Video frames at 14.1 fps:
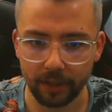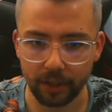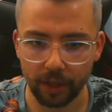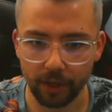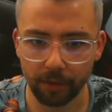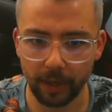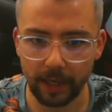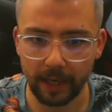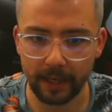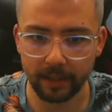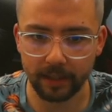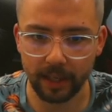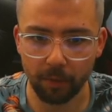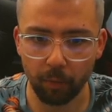it to
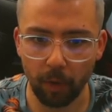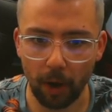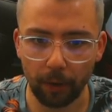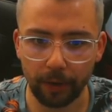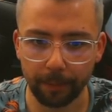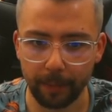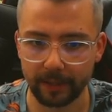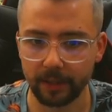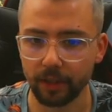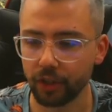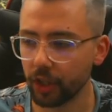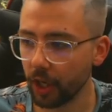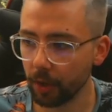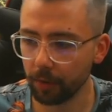is the welcome
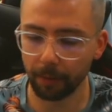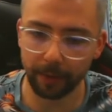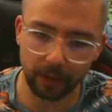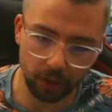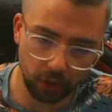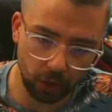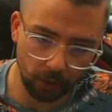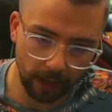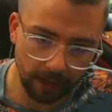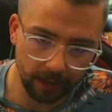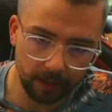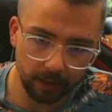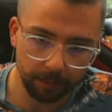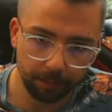message queue that we just
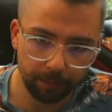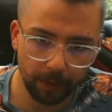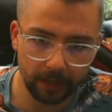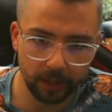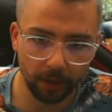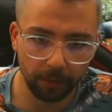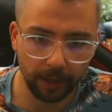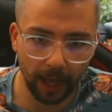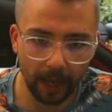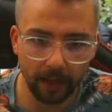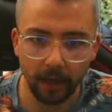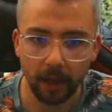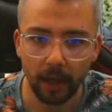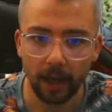created. Press
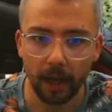OK.